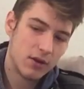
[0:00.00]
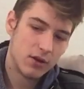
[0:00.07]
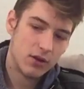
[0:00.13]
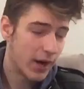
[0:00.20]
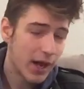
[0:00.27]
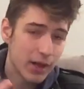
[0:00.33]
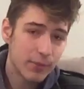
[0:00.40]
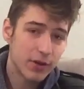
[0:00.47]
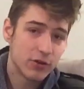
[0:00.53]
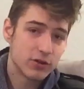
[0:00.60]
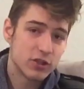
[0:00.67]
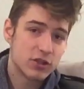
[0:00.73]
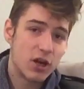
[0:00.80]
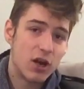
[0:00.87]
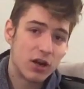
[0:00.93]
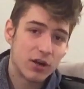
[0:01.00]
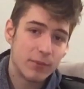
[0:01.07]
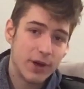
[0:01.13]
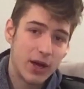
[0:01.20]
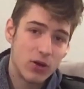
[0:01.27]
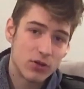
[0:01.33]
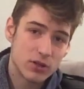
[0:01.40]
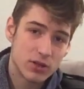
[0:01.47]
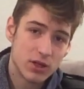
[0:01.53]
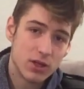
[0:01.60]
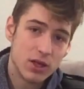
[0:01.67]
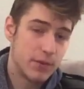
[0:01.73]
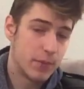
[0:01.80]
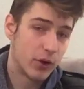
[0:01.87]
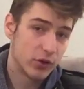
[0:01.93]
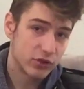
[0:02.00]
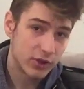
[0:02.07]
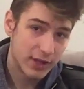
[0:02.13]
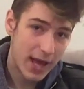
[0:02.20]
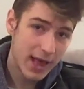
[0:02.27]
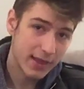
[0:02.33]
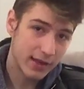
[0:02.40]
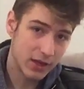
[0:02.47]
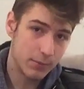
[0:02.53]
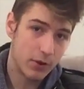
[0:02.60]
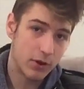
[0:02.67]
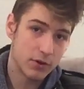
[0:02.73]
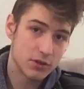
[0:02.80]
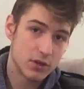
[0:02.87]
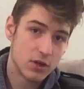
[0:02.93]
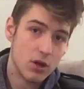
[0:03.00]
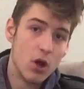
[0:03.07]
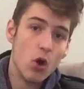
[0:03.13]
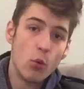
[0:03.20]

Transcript: but I am here to talk about the personality part,